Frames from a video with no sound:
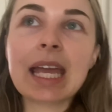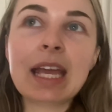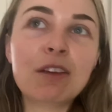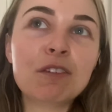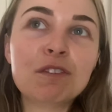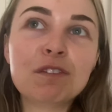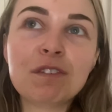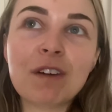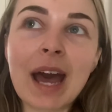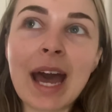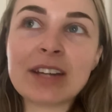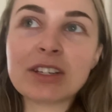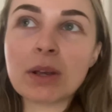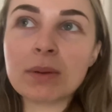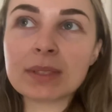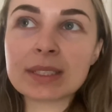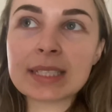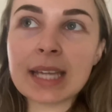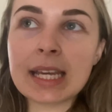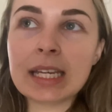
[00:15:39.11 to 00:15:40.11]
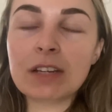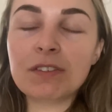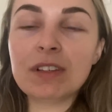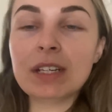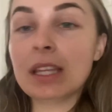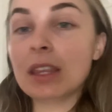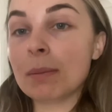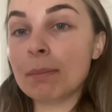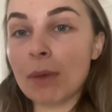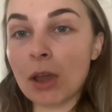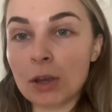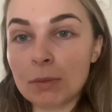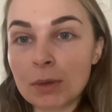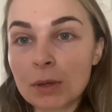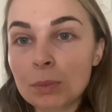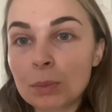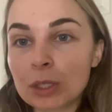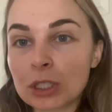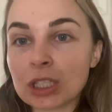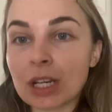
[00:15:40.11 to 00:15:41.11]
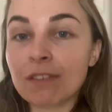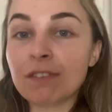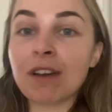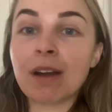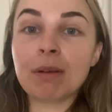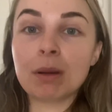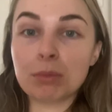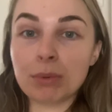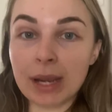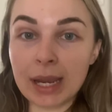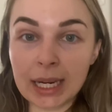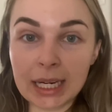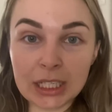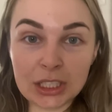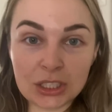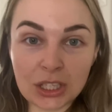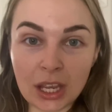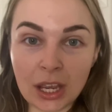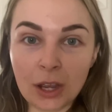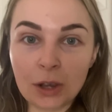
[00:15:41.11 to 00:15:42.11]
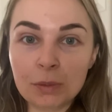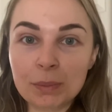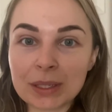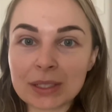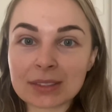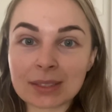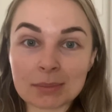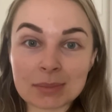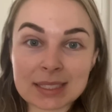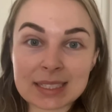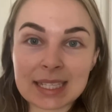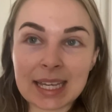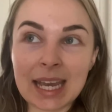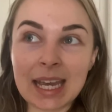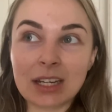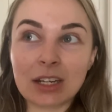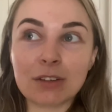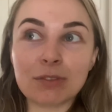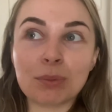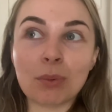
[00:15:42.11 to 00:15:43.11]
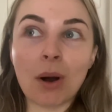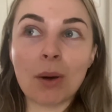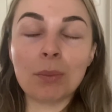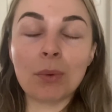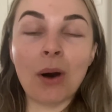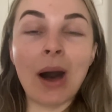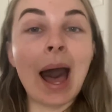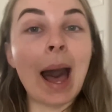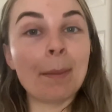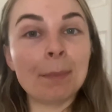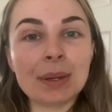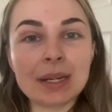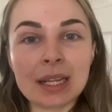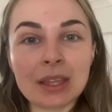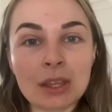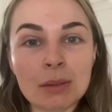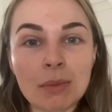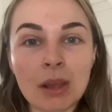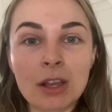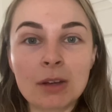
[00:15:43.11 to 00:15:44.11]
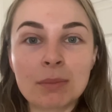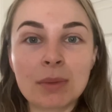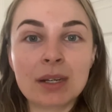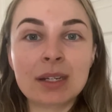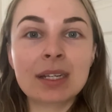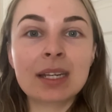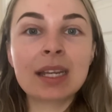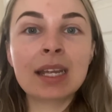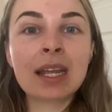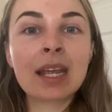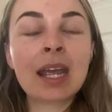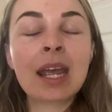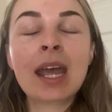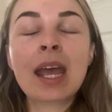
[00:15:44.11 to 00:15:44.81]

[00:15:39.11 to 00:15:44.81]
if I don't say anything in the moment, which I very rarely do because I'm scared of what will happen in the moment,